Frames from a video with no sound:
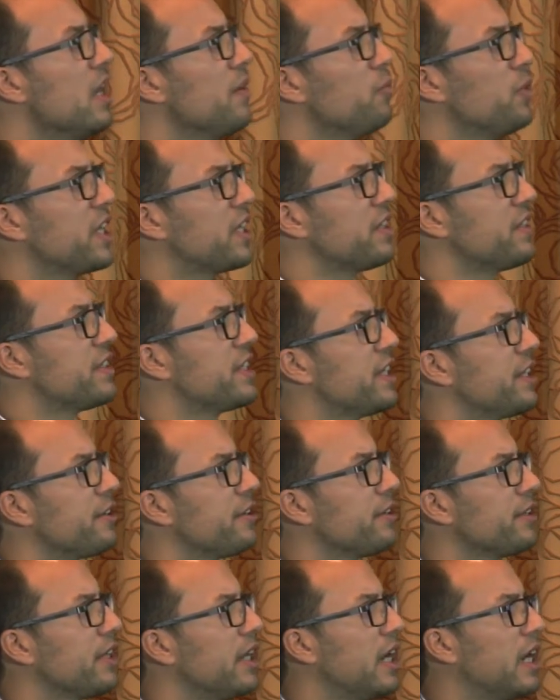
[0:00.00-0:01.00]
We
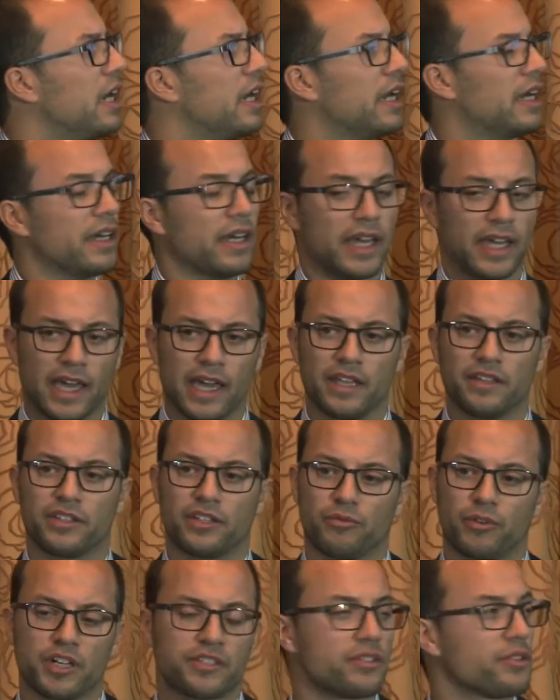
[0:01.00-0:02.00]
consider, again,
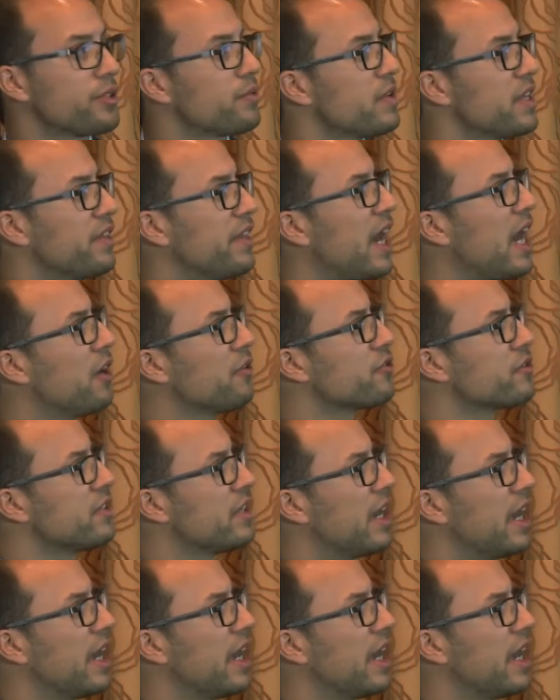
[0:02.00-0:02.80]
the Russell 3000